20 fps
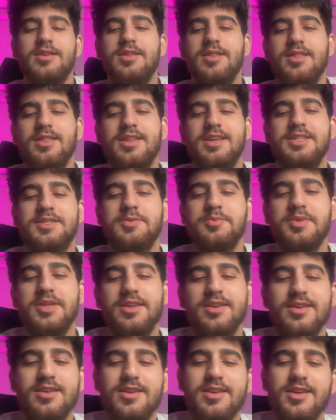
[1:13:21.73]
let
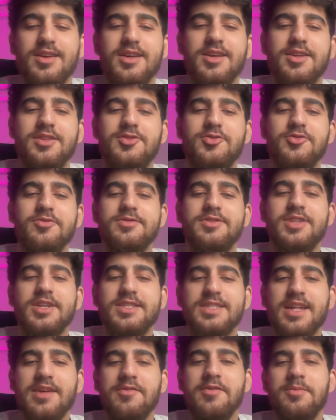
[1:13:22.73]
me to
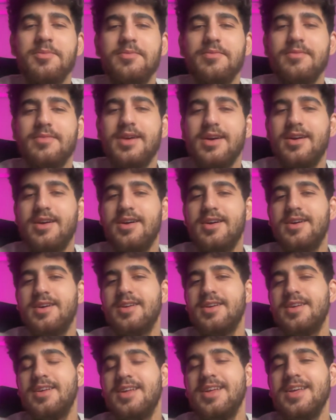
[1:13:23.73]
just have a
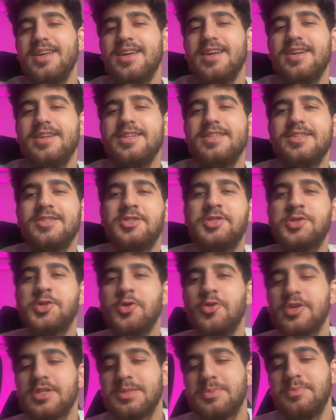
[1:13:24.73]

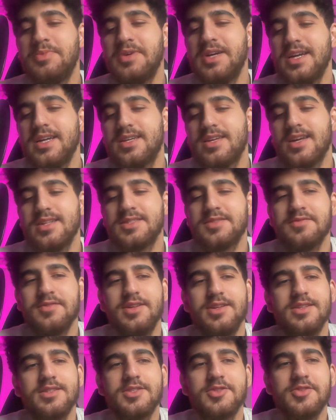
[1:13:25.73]
short break as
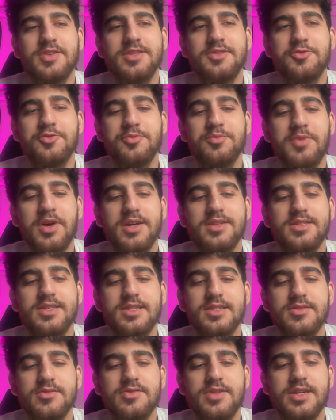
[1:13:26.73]
well so that your mind
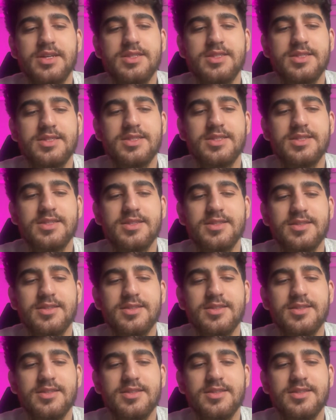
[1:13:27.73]
can rest.